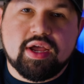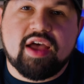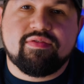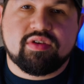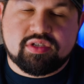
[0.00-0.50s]

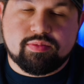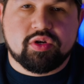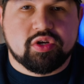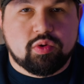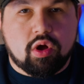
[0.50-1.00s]
having some
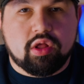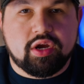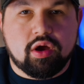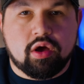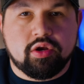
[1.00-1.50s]
good
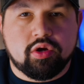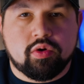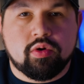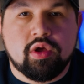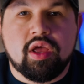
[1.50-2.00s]
quality
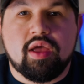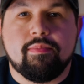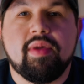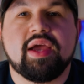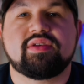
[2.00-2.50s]
audio
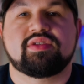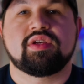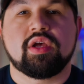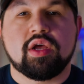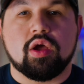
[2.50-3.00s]
makes
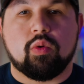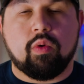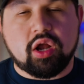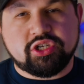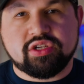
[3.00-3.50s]

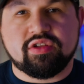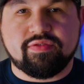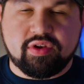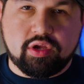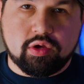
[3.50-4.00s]
watching the
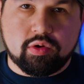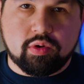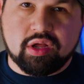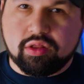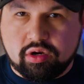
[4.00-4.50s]
video
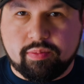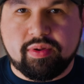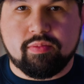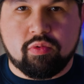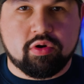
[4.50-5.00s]
a little
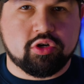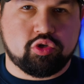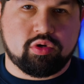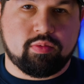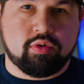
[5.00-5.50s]
bit more
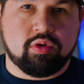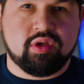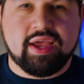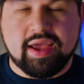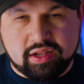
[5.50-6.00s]

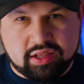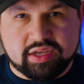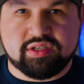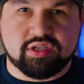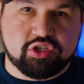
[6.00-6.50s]
enjoyable and
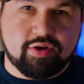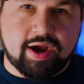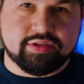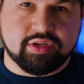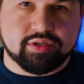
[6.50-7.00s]
less
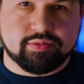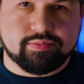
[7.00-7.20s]
distracting.